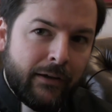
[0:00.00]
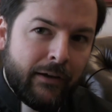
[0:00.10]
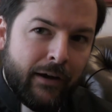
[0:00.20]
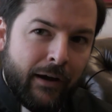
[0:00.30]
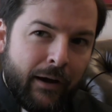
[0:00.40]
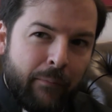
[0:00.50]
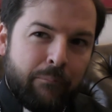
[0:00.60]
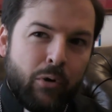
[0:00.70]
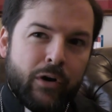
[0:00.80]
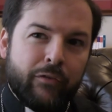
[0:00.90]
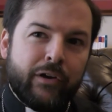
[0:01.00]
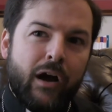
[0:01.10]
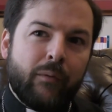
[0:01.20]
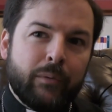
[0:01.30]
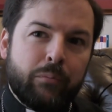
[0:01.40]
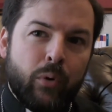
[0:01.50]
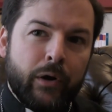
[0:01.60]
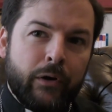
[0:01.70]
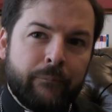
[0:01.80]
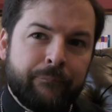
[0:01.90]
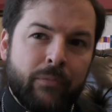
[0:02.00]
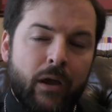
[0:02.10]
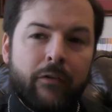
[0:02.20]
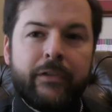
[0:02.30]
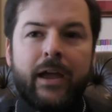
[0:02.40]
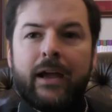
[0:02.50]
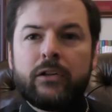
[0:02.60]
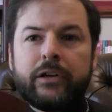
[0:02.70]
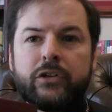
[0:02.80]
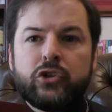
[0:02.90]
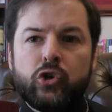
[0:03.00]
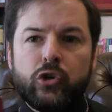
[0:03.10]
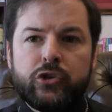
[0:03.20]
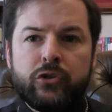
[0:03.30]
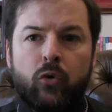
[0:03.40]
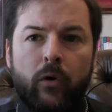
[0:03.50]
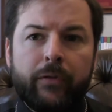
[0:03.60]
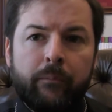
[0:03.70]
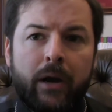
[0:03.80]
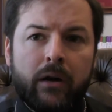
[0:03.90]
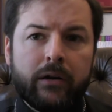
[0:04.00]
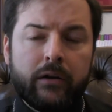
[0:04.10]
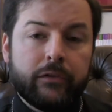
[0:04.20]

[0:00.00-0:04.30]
Book of Common Prayer of the Anglican Church in North America.